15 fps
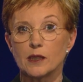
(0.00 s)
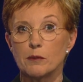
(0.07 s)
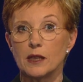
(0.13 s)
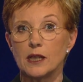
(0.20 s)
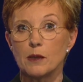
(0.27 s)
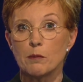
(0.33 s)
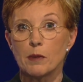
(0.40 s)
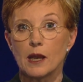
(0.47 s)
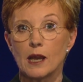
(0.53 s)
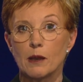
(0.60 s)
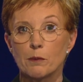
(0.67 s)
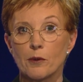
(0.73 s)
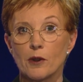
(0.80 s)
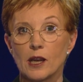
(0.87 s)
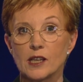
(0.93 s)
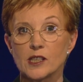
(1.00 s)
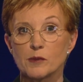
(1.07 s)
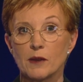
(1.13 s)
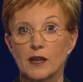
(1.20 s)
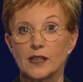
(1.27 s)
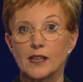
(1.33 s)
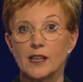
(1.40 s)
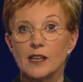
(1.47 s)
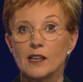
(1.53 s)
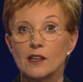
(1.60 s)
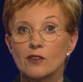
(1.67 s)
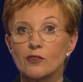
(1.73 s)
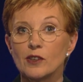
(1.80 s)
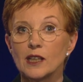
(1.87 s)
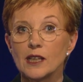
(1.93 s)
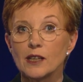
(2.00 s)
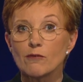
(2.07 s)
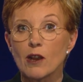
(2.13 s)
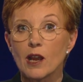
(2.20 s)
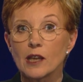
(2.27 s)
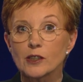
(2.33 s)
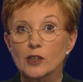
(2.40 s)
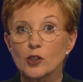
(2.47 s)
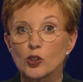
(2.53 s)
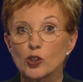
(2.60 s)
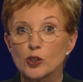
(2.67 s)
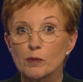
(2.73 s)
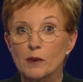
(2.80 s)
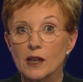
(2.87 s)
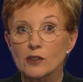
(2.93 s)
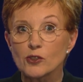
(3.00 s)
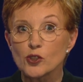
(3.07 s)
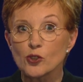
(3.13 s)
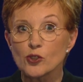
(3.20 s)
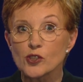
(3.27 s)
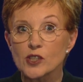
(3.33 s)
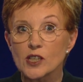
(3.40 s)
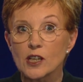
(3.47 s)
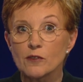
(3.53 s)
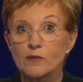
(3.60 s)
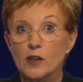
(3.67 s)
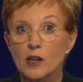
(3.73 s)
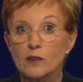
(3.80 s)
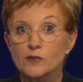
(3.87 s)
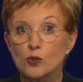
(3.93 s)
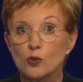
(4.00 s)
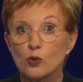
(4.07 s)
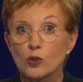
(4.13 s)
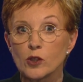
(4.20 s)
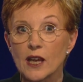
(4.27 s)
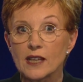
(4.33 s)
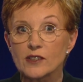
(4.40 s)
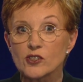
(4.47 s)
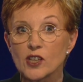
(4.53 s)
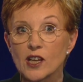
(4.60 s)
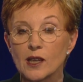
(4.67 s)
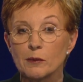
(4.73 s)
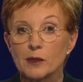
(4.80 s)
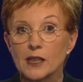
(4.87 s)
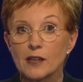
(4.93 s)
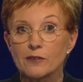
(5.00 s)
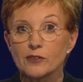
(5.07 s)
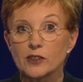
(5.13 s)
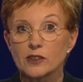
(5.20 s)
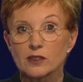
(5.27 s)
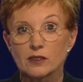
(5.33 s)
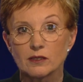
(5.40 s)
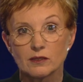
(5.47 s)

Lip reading: million prize money? Feeling rather good about yourself after all that time and effort?